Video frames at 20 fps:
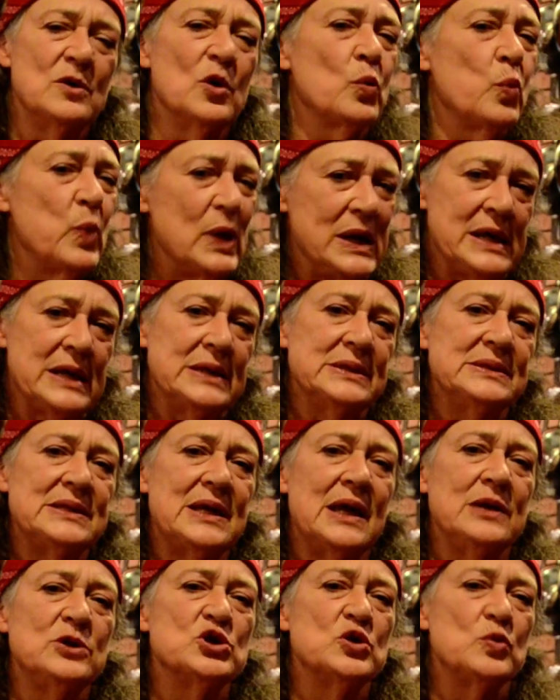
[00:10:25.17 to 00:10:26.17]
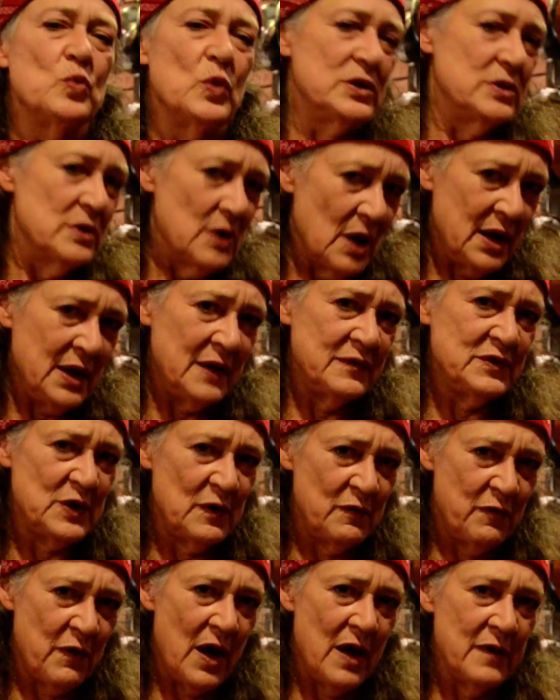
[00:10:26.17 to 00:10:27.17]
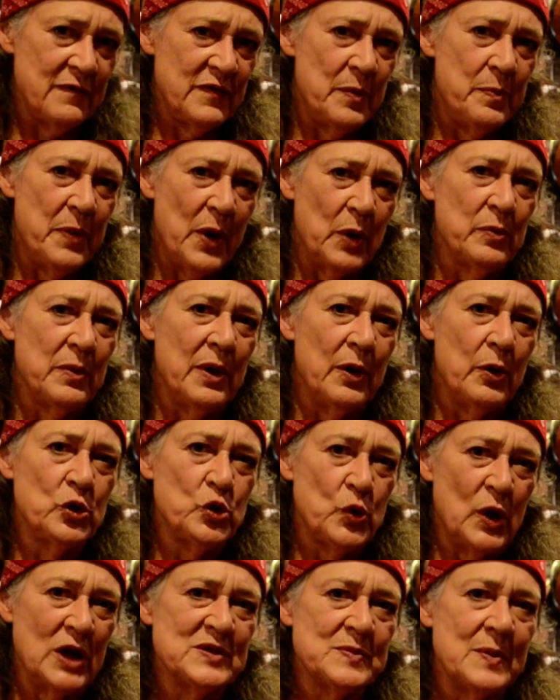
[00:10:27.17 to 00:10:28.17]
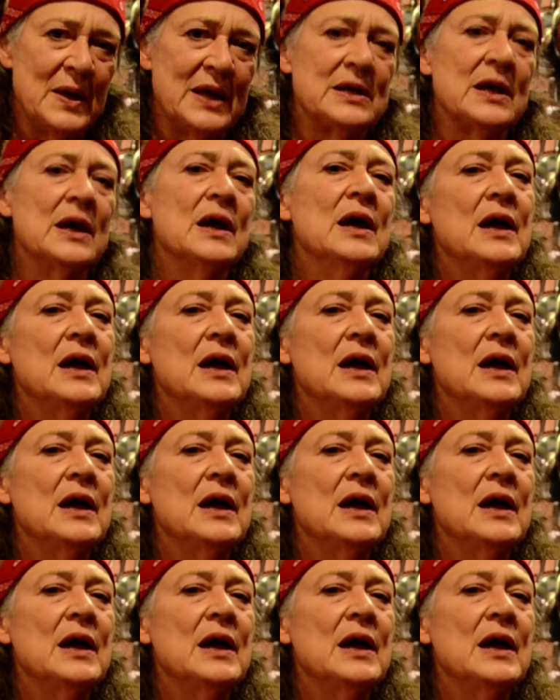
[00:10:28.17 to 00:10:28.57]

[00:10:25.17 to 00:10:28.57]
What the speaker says: weakened state she would not have survived the bone marrow transplant